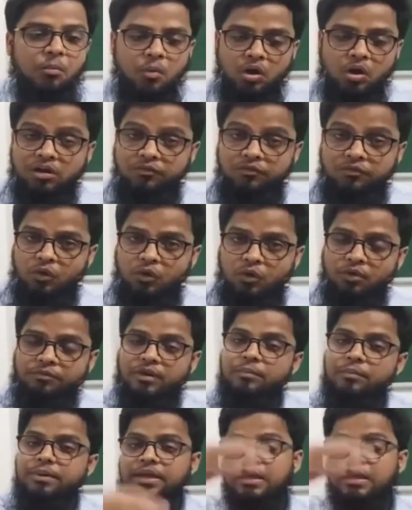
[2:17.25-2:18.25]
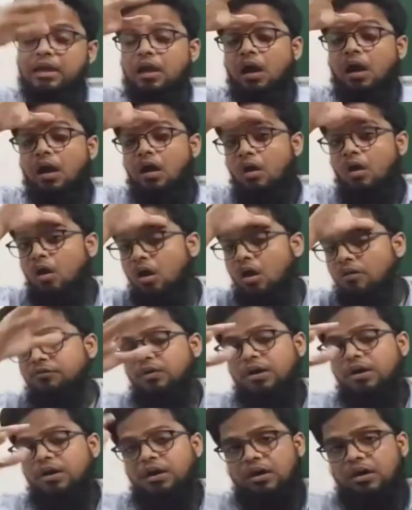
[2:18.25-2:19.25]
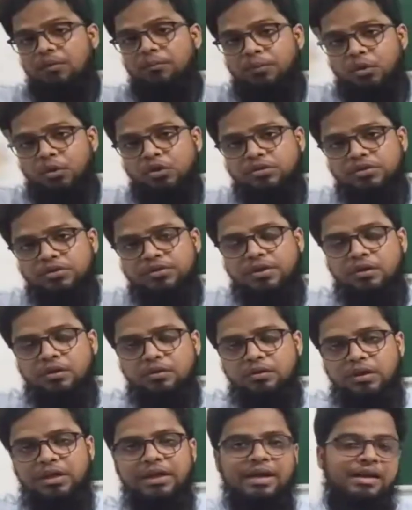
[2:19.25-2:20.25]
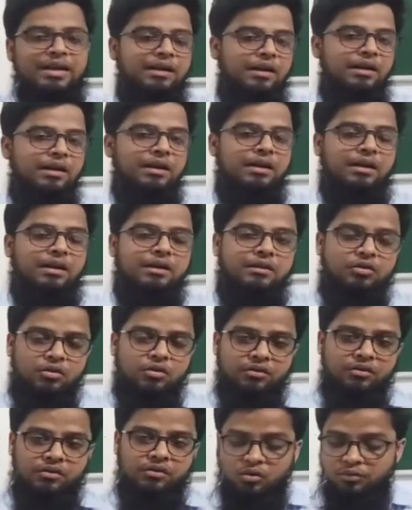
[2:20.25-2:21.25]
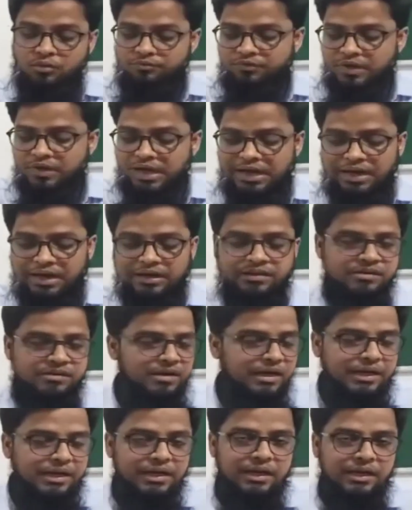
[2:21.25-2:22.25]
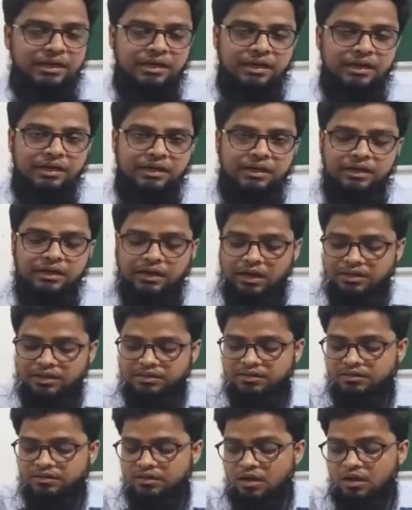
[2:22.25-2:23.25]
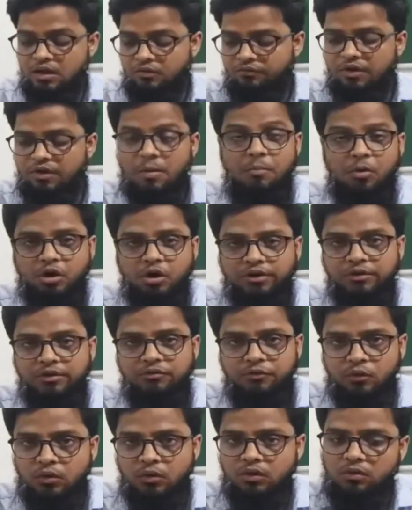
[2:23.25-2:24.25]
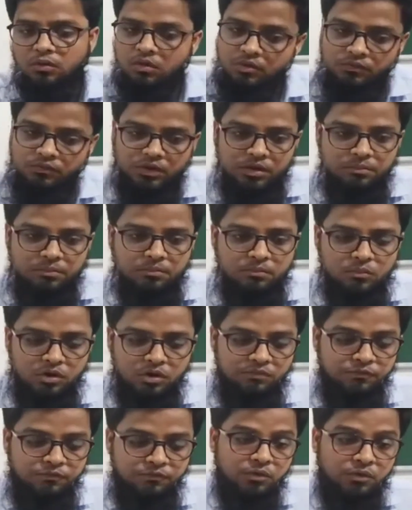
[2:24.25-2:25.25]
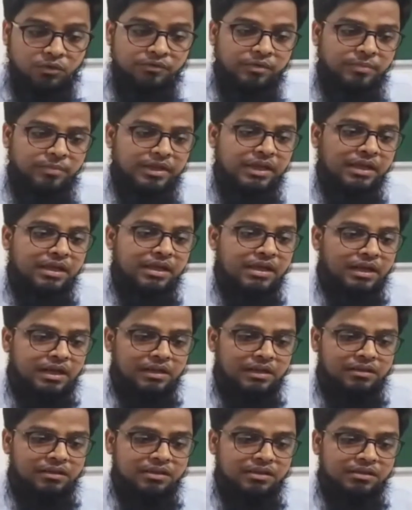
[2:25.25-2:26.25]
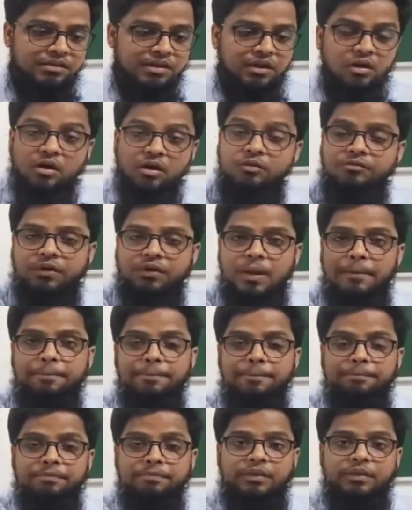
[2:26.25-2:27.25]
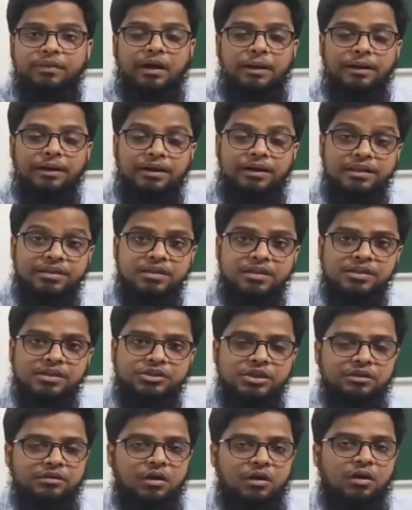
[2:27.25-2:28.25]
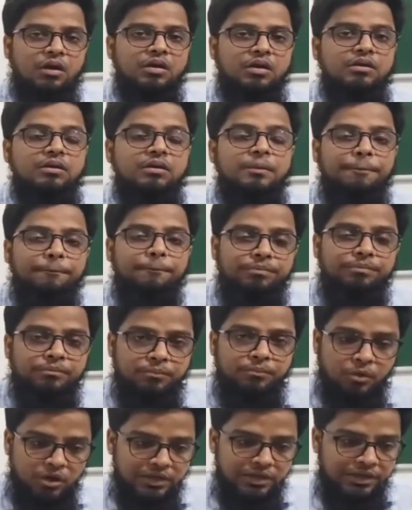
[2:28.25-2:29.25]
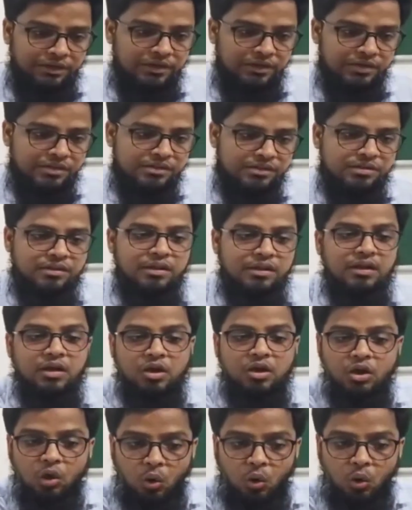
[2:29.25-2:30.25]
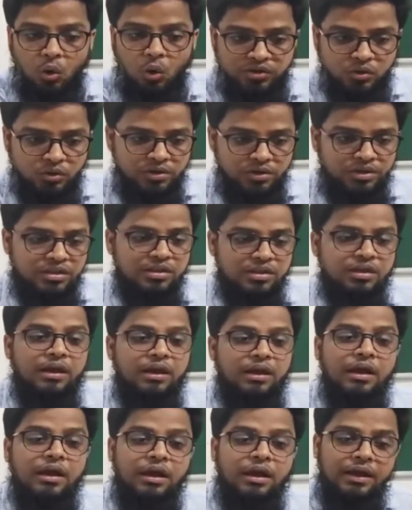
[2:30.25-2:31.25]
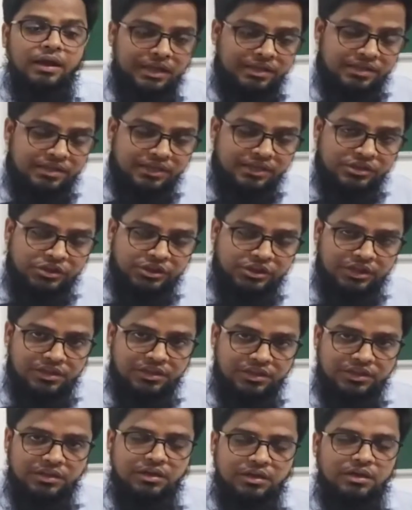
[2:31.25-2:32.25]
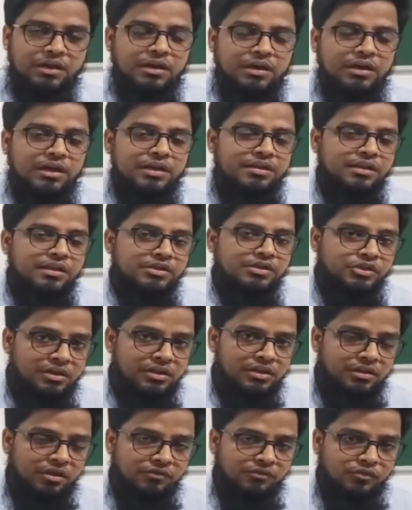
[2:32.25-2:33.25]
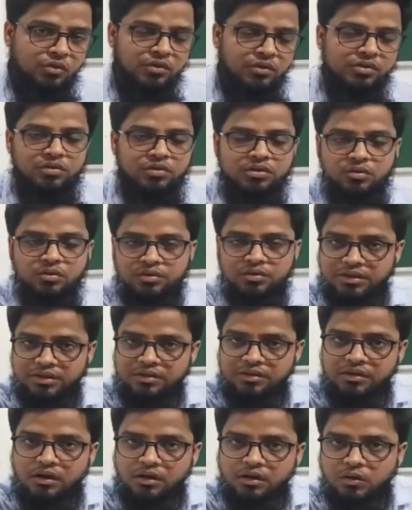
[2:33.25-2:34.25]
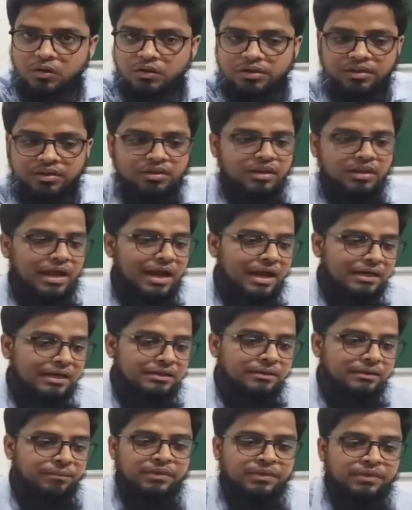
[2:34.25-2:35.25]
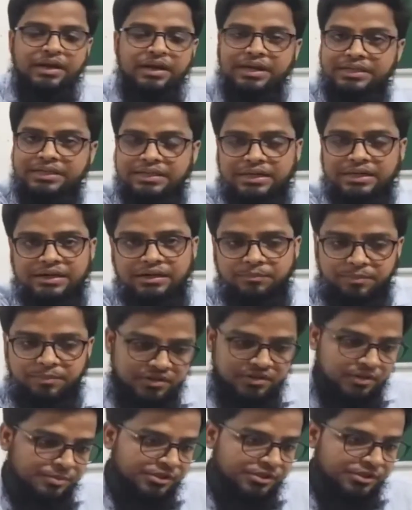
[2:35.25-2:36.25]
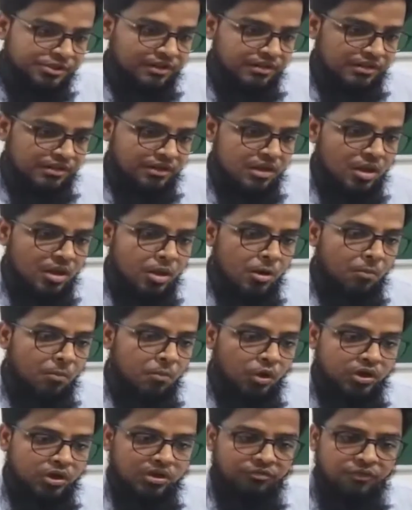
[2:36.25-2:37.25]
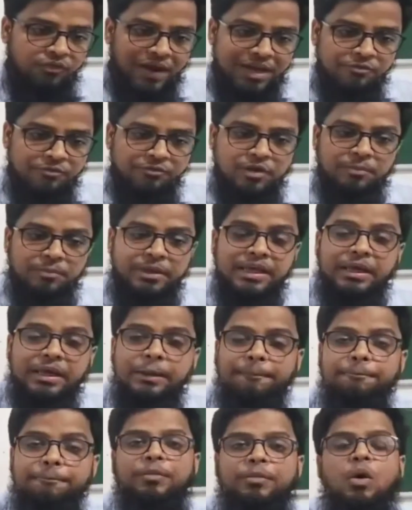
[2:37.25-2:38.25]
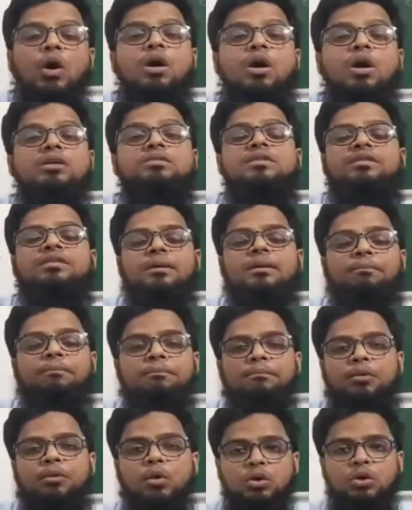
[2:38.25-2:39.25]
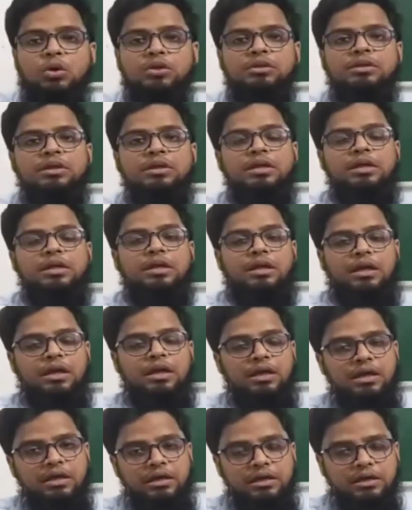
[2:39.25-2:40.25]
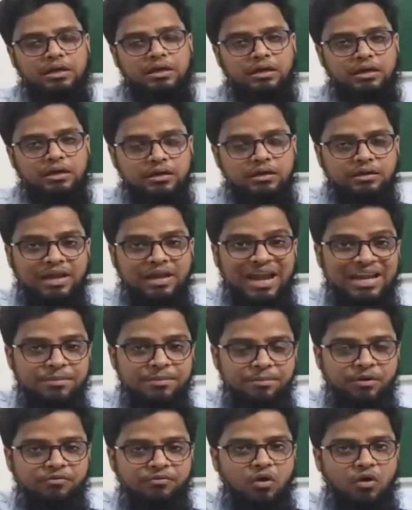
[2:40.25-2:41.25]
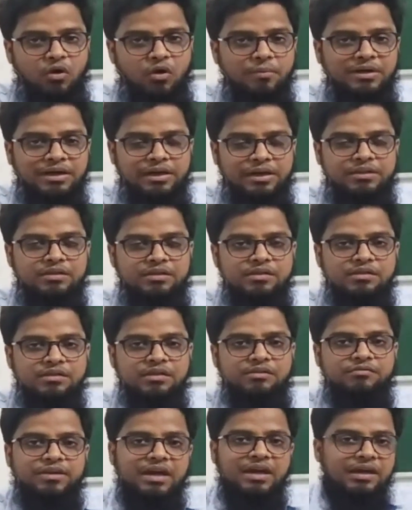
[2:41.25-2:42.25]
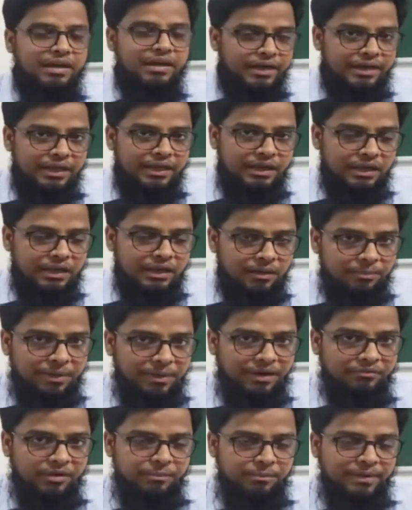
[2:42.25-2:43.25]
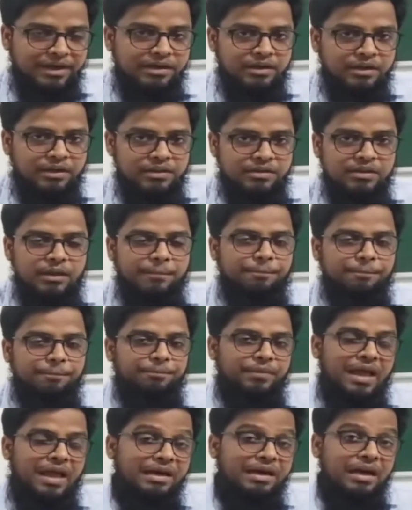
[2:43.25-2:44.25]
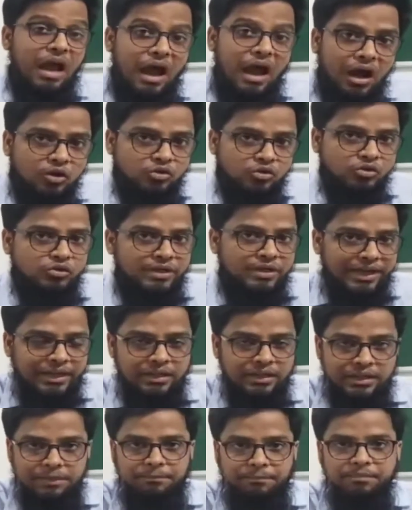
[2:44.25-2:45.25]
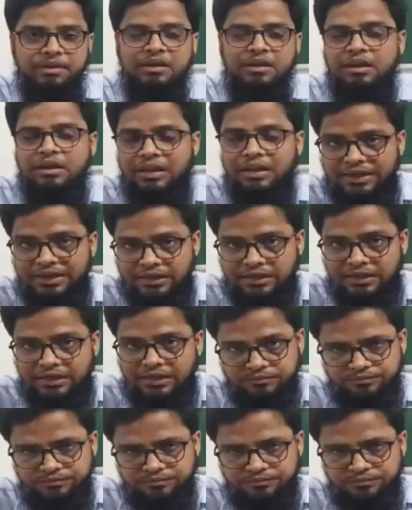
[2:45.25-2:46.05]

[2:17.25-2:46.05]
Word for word: Module four will be of both theory and clinical. So we are starting our clinical classes from module four onward. Module four will be consisting of the discussion on polycrests, nosodes, essentials, uh, essentials of those nosodes and sarcodes, and intercurrent prescriptions. Module five will be on some more Uh, type of common diseases we are getting in our private practice and how to tackle them. Like